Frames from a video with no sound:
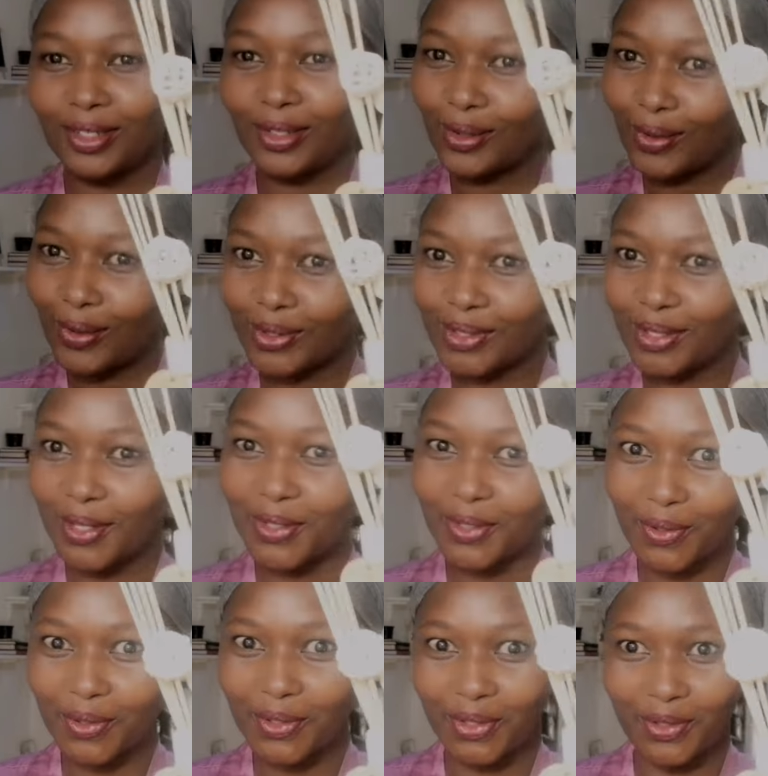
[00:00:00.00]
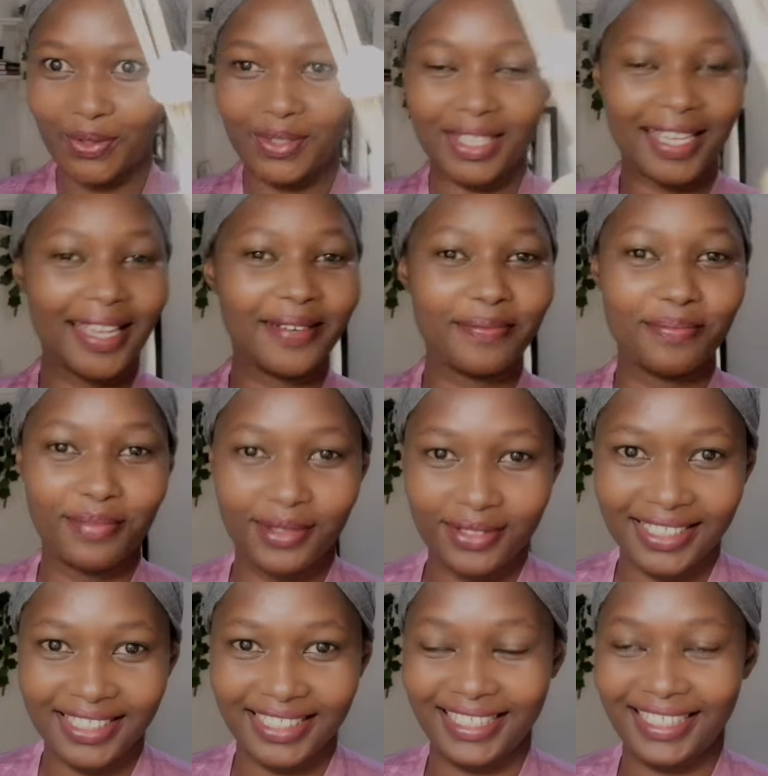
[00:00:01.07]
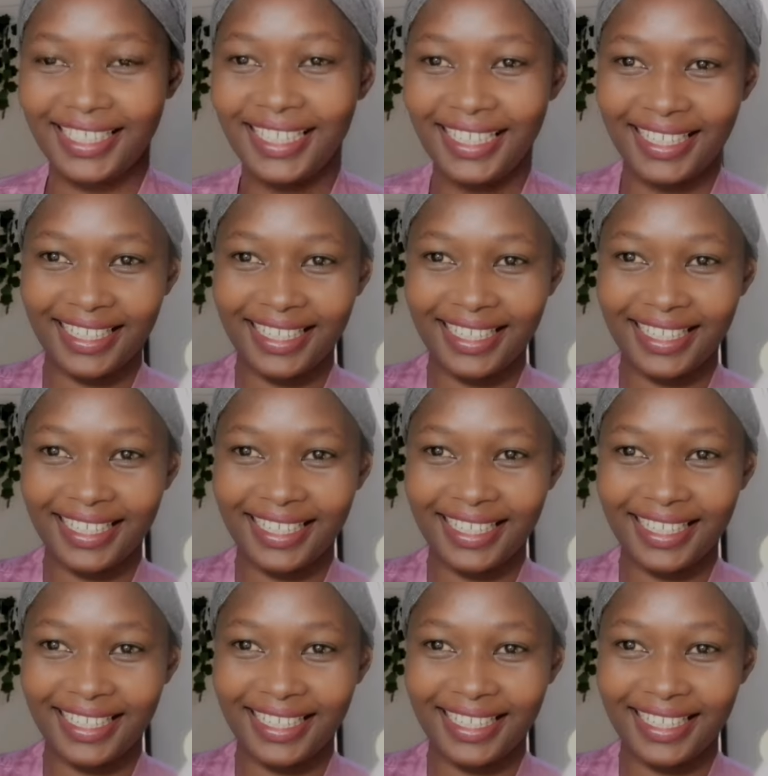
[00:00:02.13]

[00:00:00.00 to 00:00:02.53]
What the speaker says: It looks so cute and bougie.